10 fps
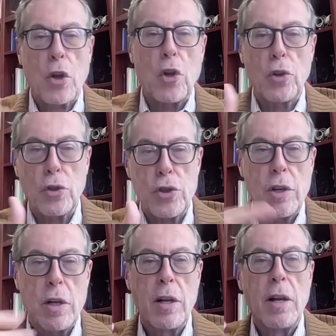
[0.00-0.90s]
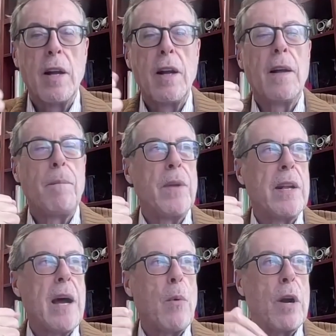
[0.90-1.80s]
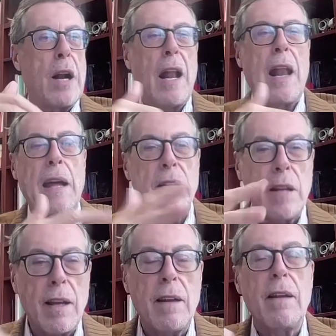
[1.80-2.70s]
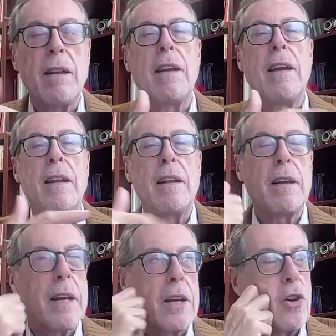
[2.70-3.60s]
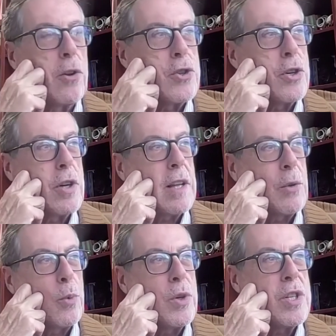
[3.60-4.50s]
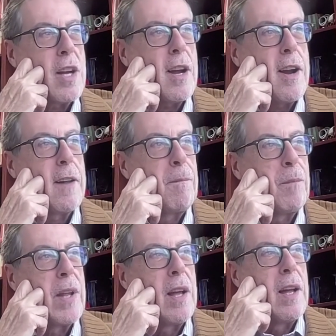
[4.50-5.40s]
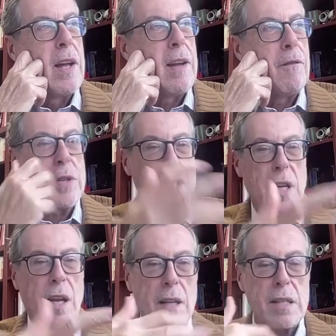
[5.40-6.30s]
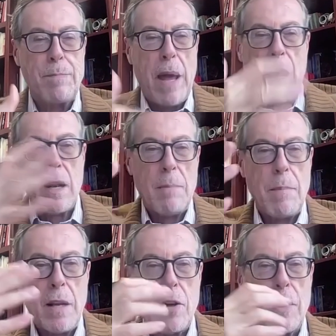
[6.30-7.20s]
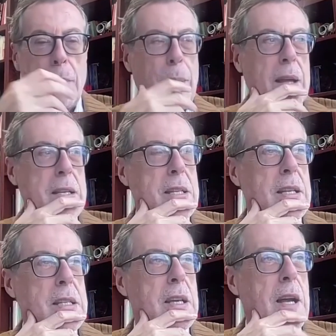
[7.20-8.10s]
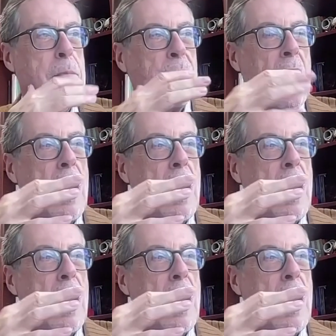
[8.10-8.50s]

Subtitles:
our culture, in our Latin and culture that we share in Brazil, Spain, and many other places,